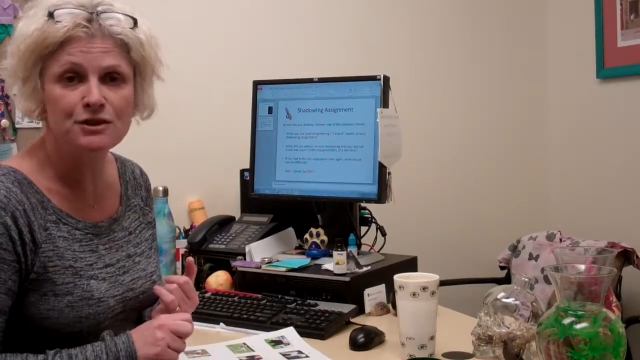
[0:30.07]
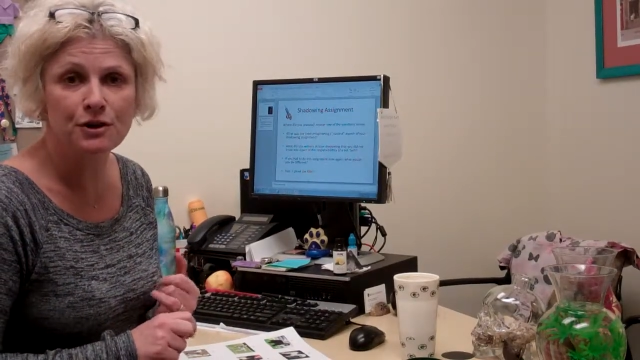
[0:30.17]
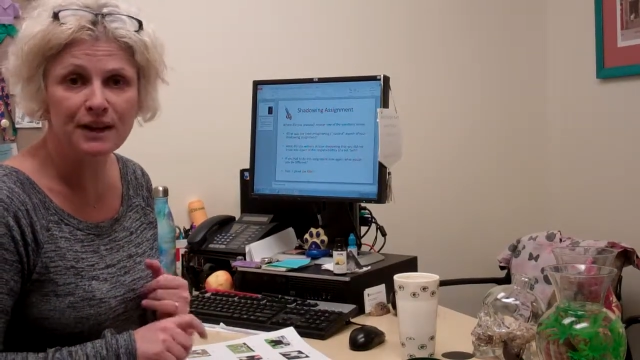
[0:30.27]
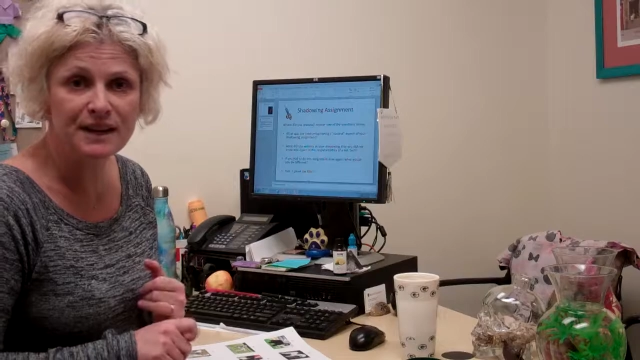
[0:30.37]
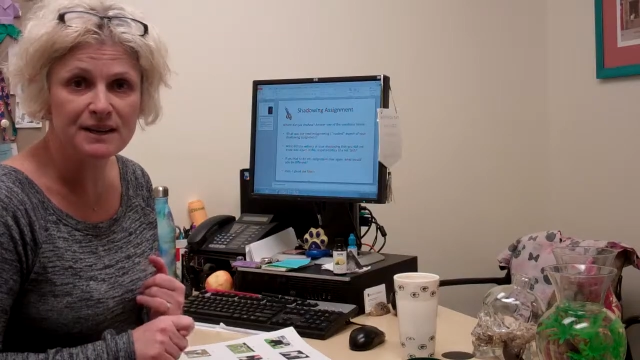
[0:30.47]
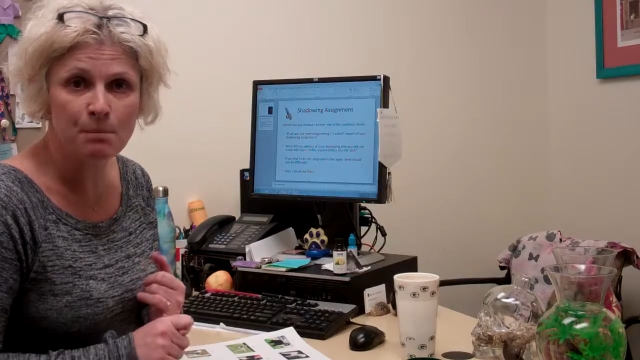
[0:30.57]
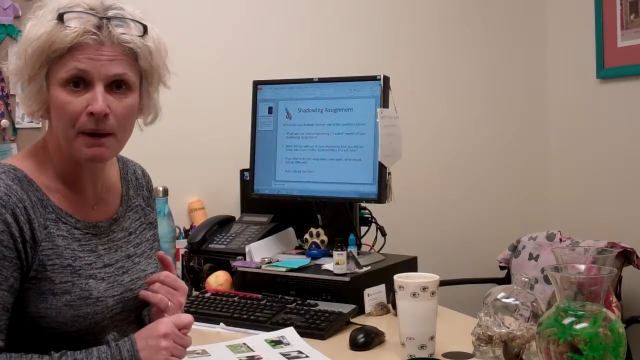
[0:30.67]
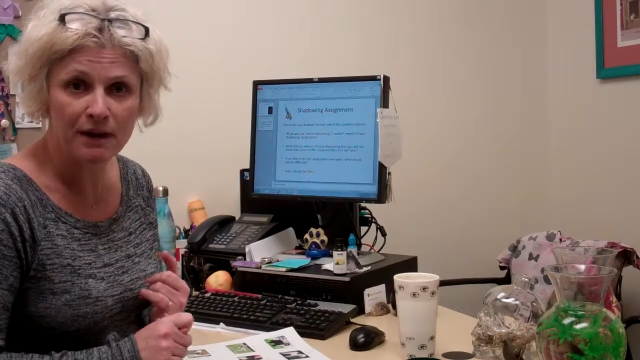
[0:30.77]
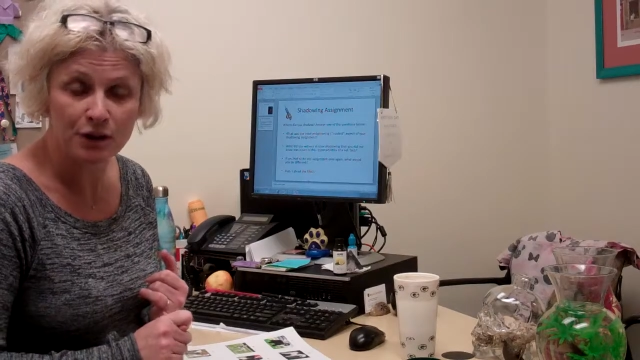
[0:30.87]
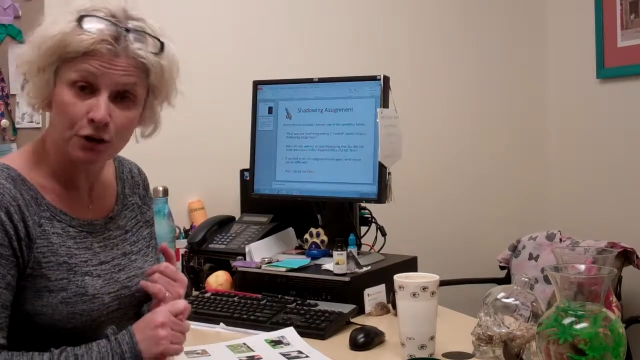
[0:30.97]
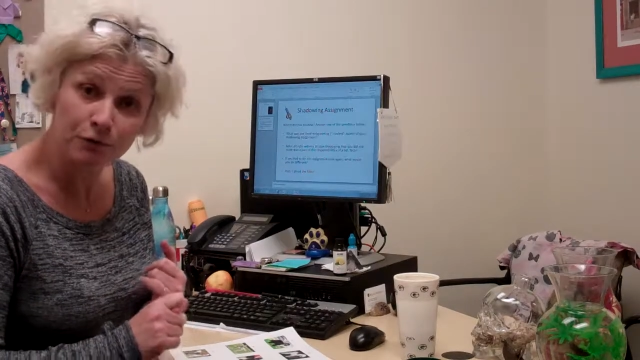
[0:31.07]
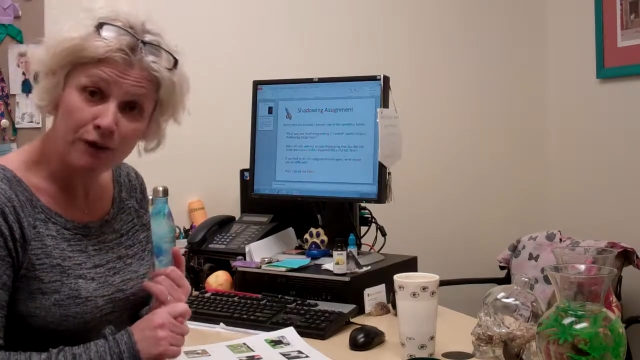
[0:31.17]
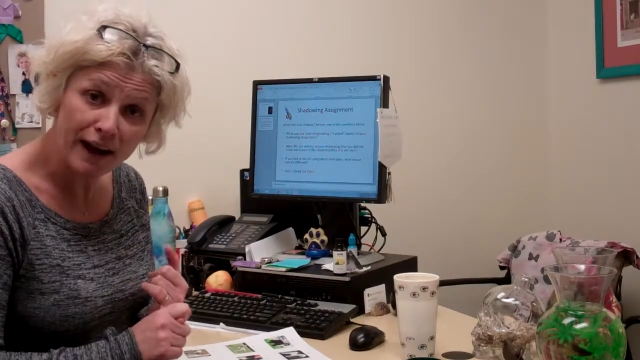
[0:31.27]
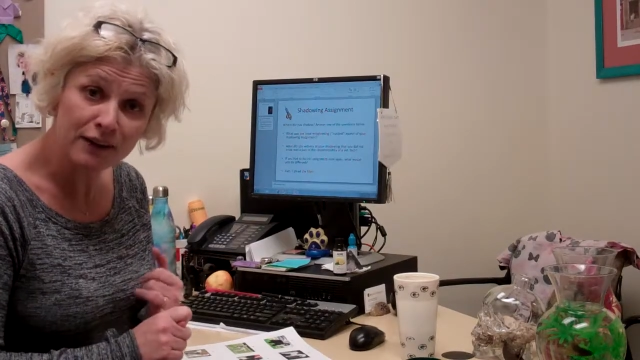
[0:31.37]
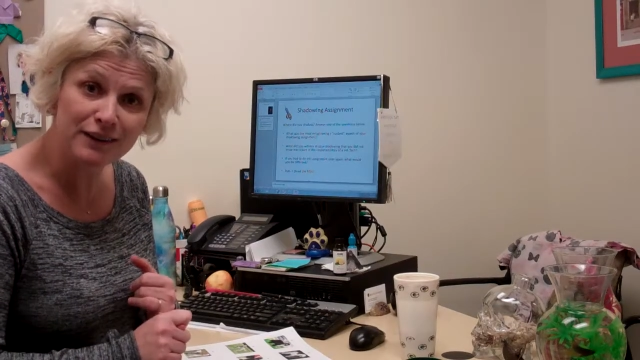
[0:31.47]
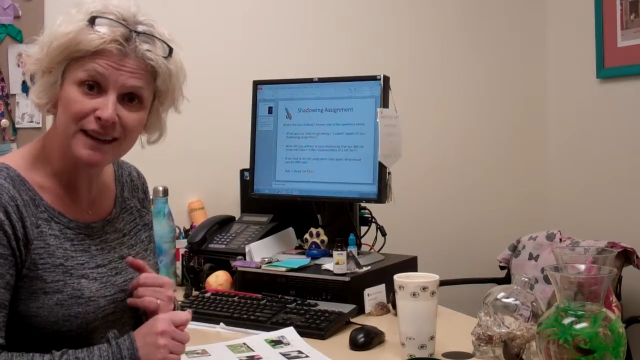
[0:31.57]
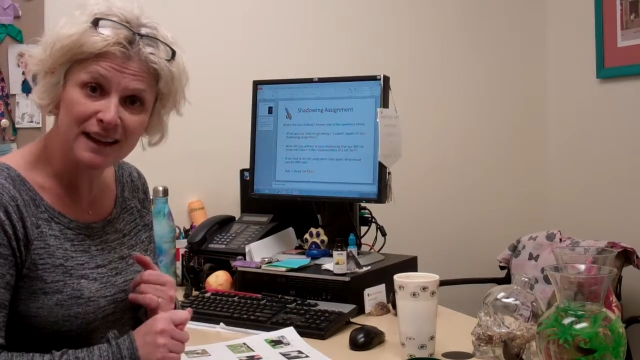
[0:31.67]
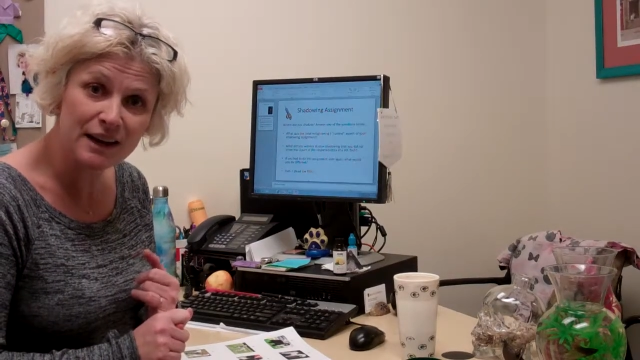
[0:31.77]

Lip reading: your final